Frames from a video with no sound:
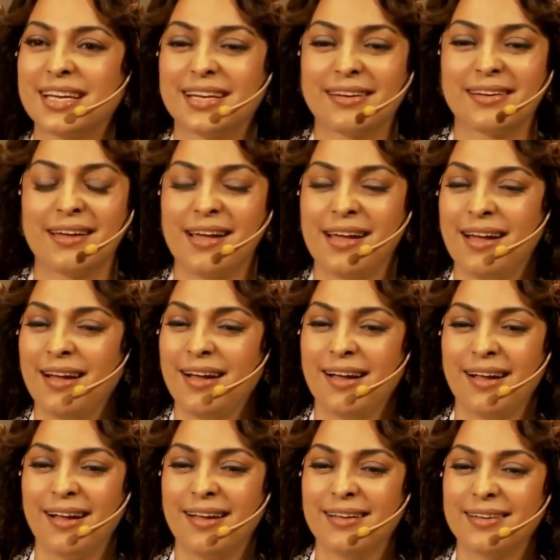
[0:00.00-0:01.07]
and
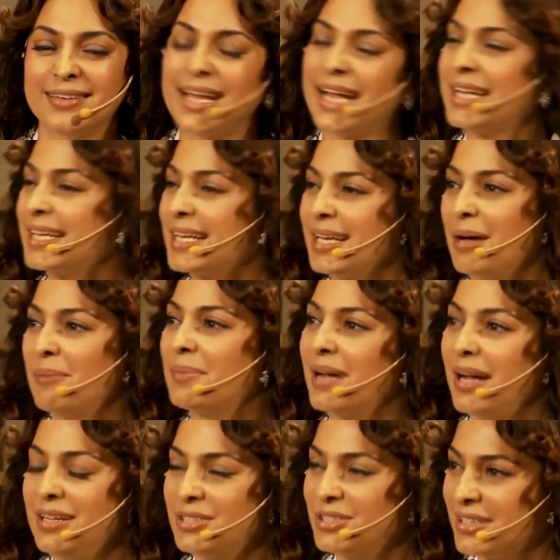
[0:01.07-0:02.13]
nightclub
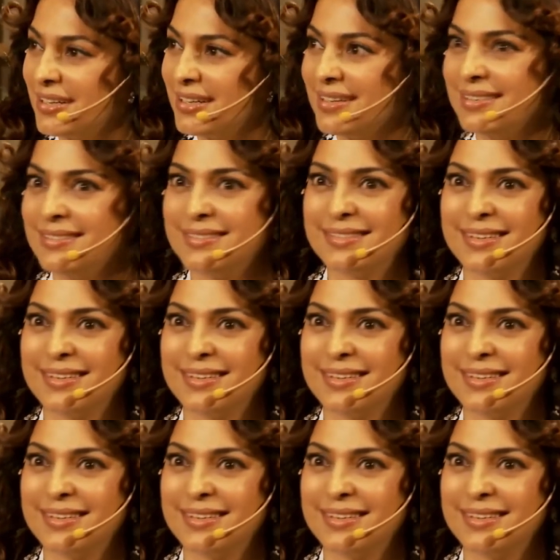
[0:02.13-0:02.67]
culture.